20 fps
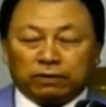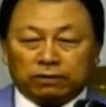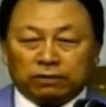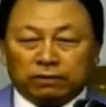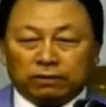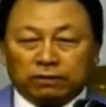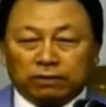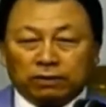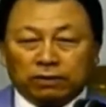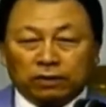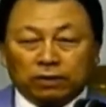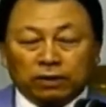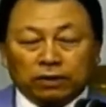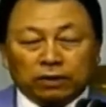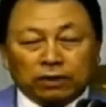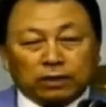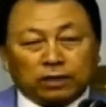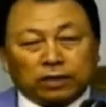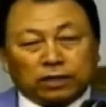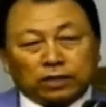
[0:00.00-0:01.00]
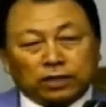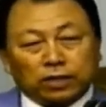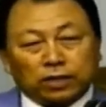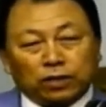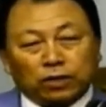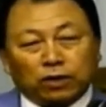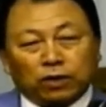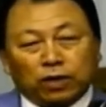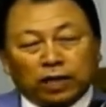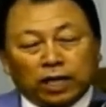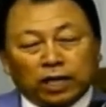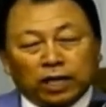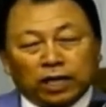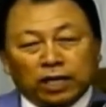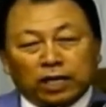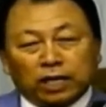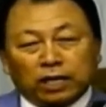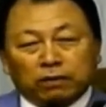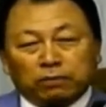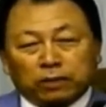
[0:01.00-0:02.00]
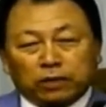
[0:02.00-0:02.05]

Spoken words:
(silence)